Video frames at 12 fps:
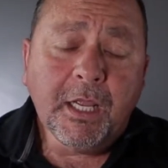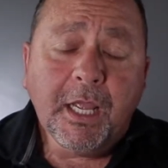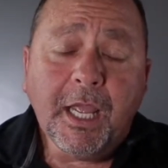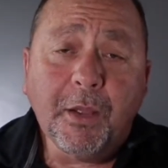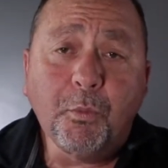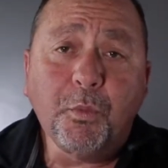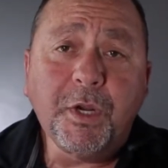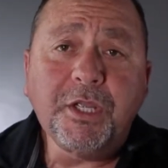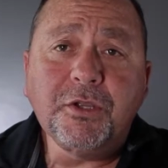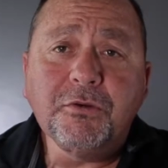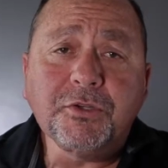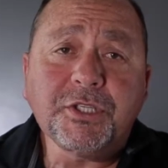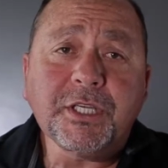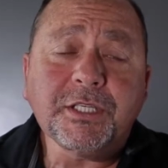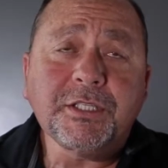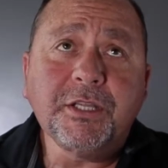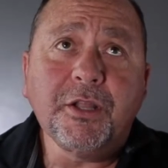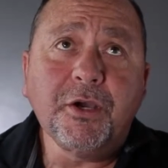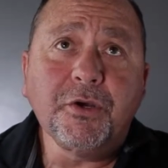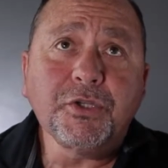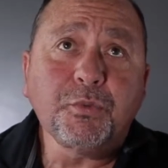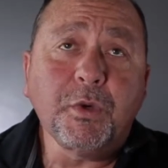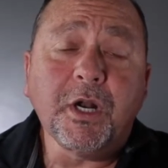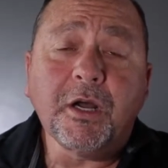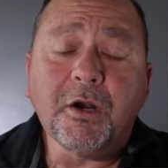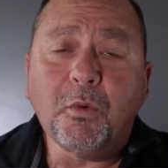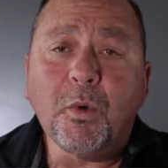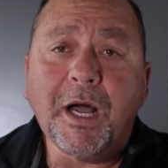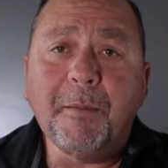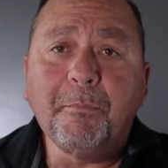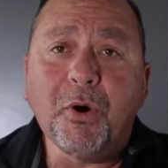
And we used 6 of those with 100-watt